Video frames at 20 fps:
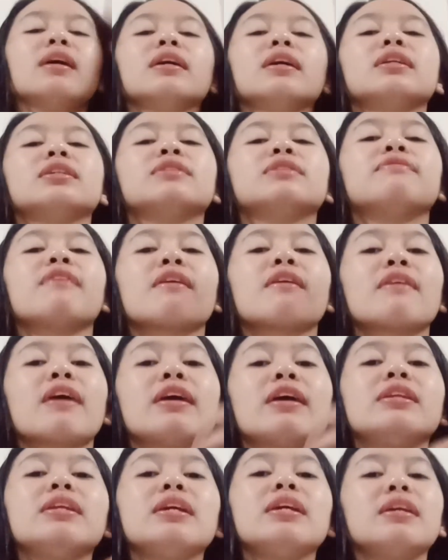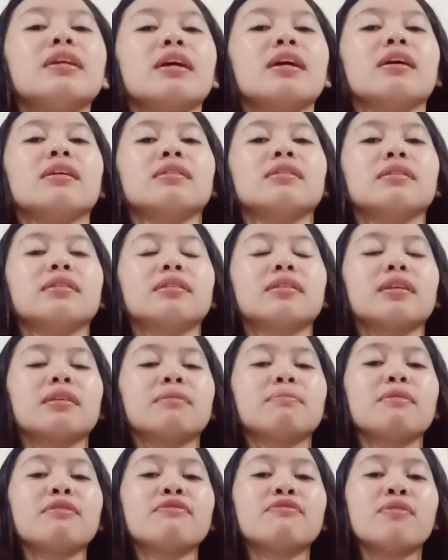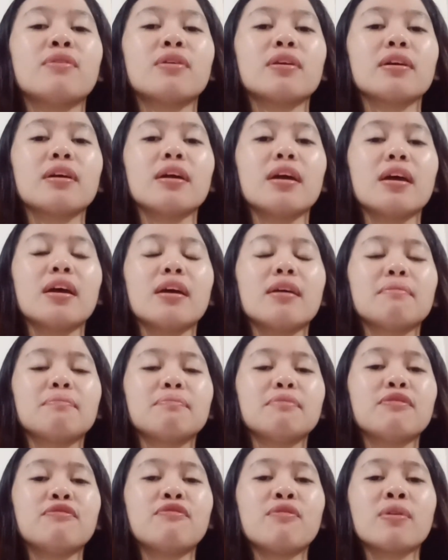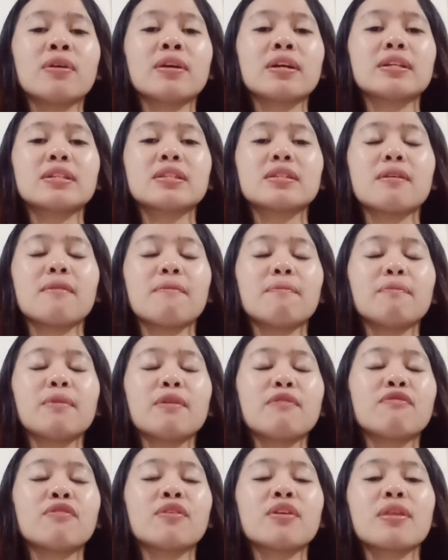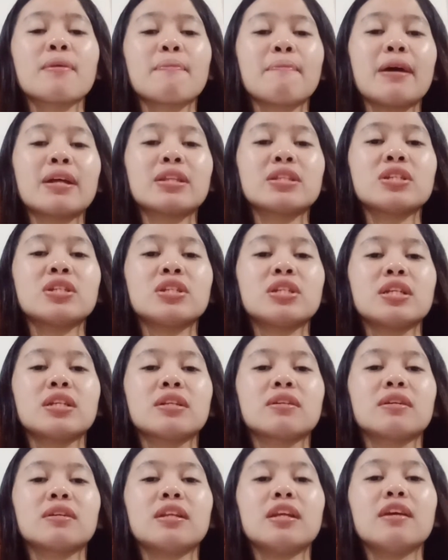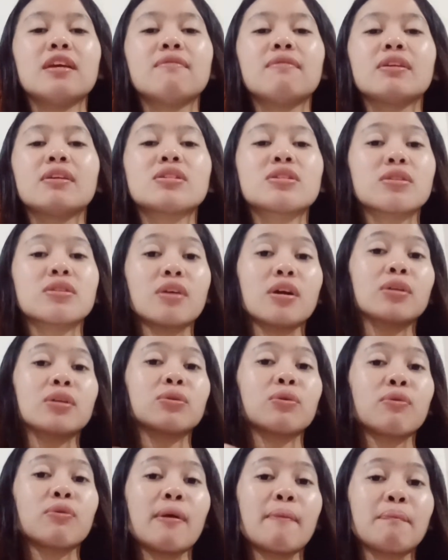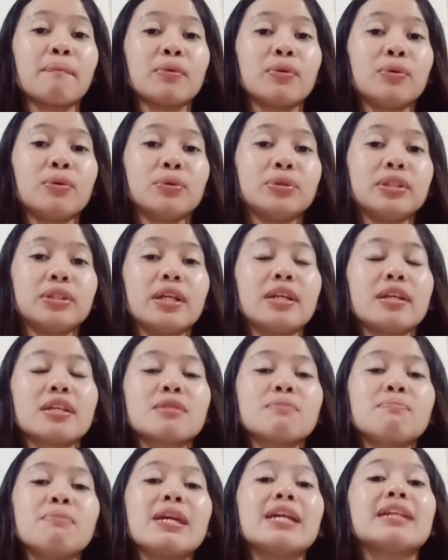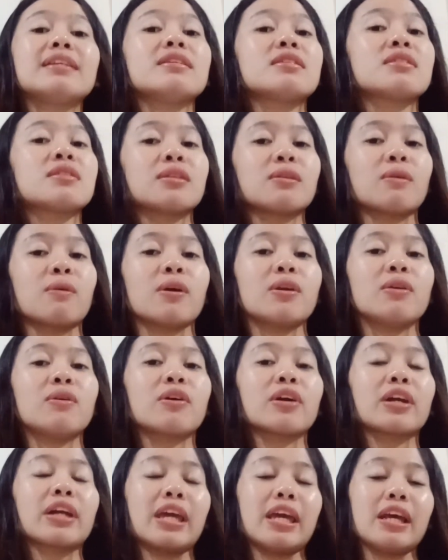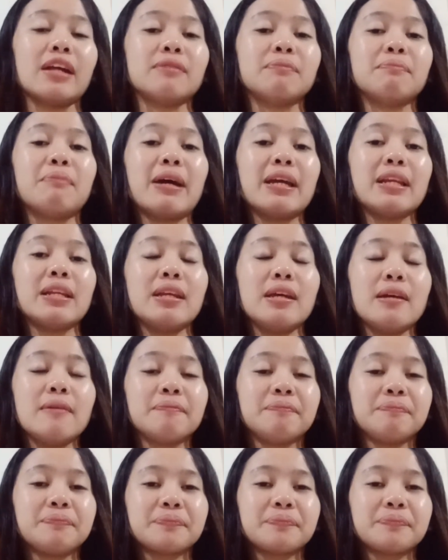it's very ideal that before the pathogen could even start to reproduce, it is being destroyed or killed by the